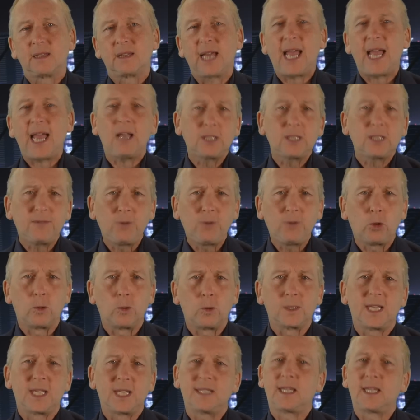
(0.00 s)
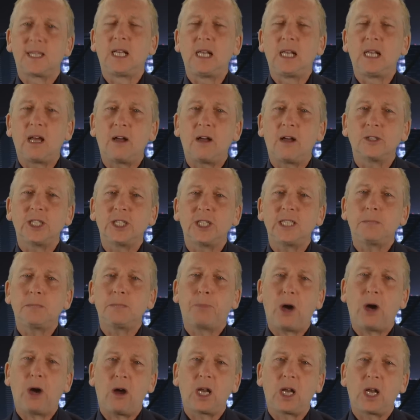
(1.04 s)
the House of Lords is the largest
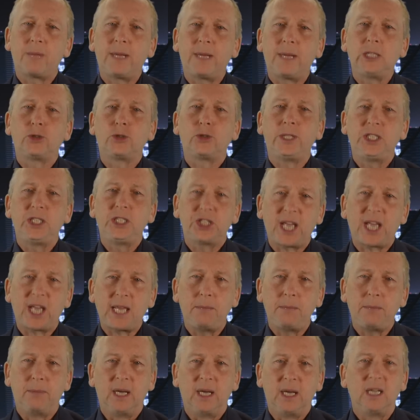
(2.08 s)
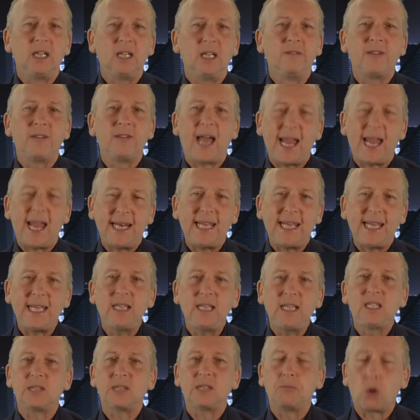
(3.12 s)
parliamentary chamber of any
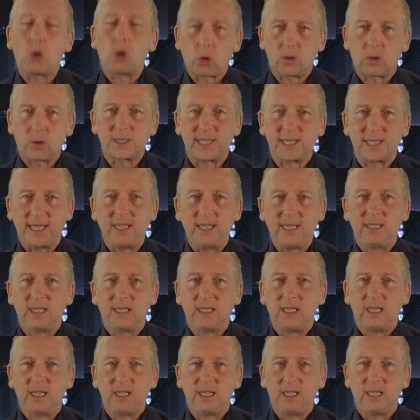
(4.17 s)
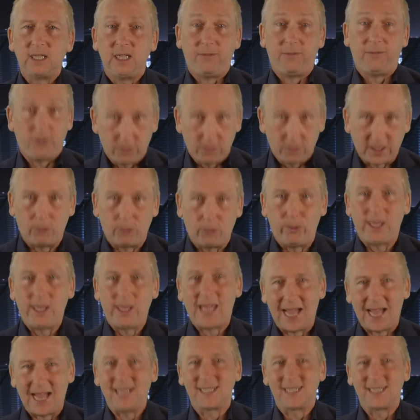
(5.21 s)
democracy. If you think we
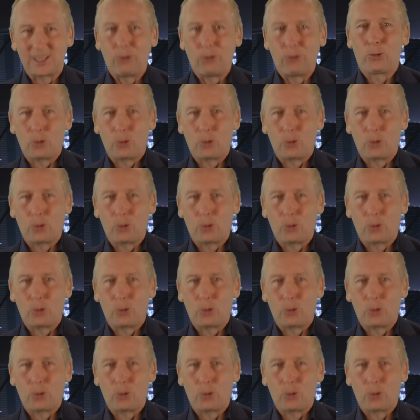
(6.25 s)
can still